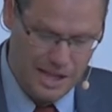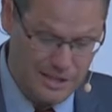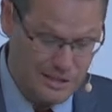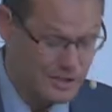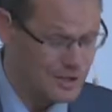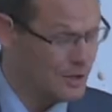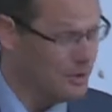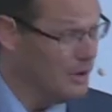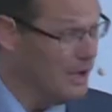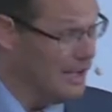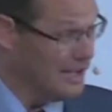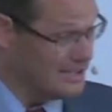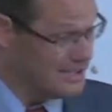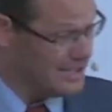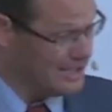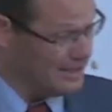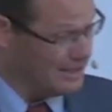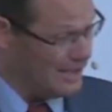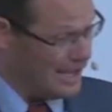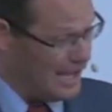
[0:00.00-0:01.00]
And so
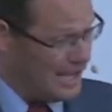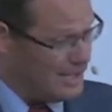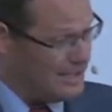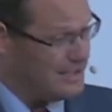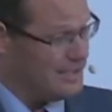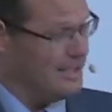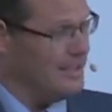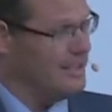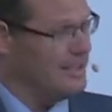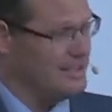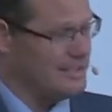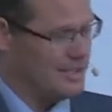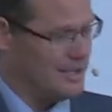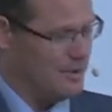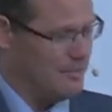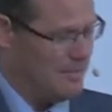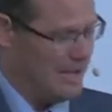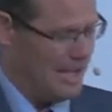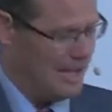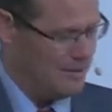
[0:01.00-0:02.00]
delight in this
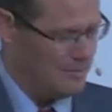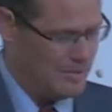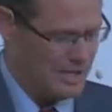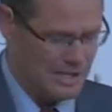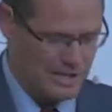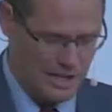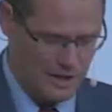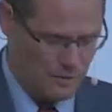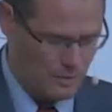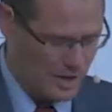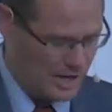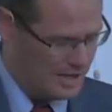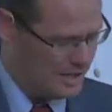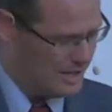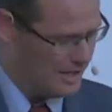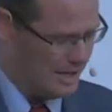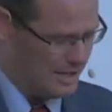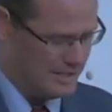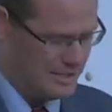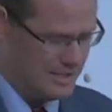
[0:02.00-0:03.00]
commandment and
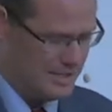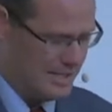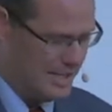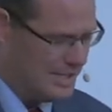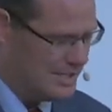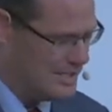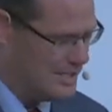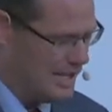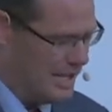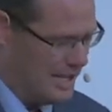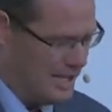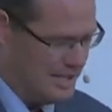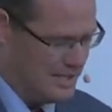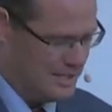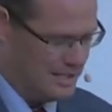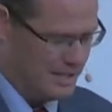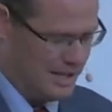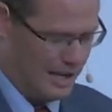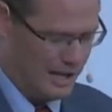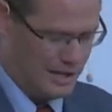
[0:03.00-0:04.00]
recognize six
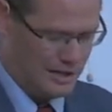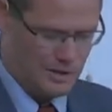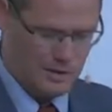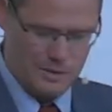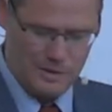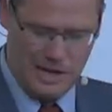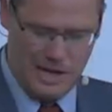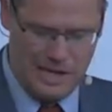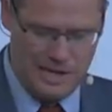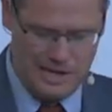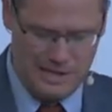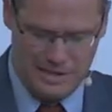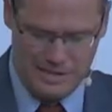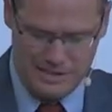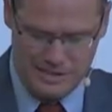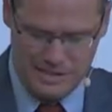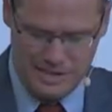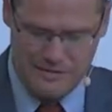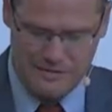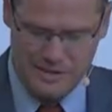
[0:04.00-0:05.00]
days God created,
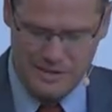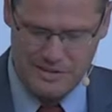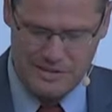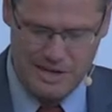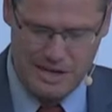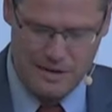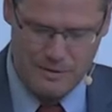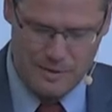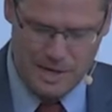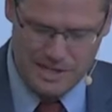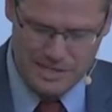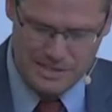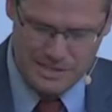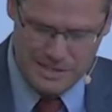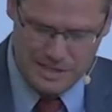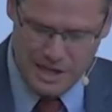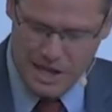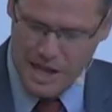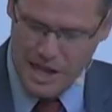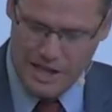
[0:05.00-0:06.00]
the seventh day
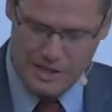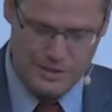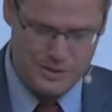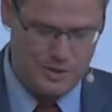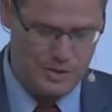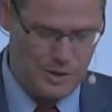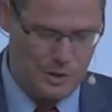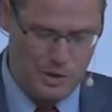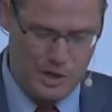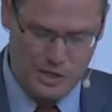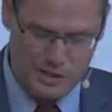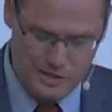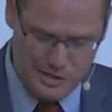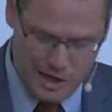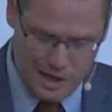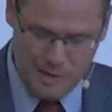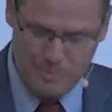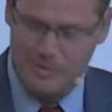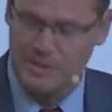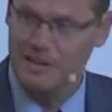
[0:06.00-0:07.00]
rested, and so
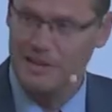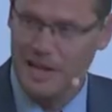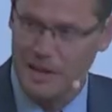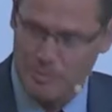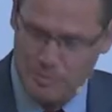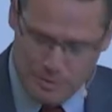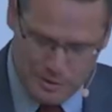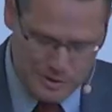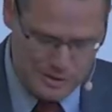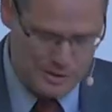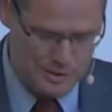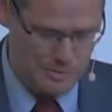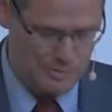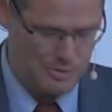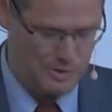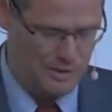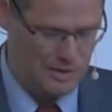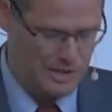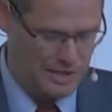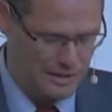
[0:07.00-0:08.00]
adopt that
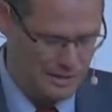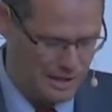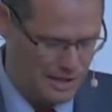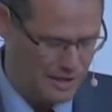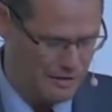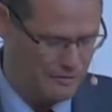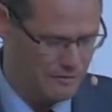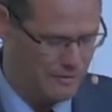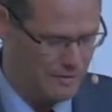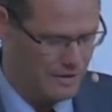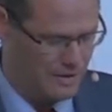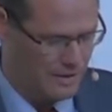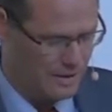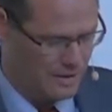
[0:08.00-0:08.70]
principle in life.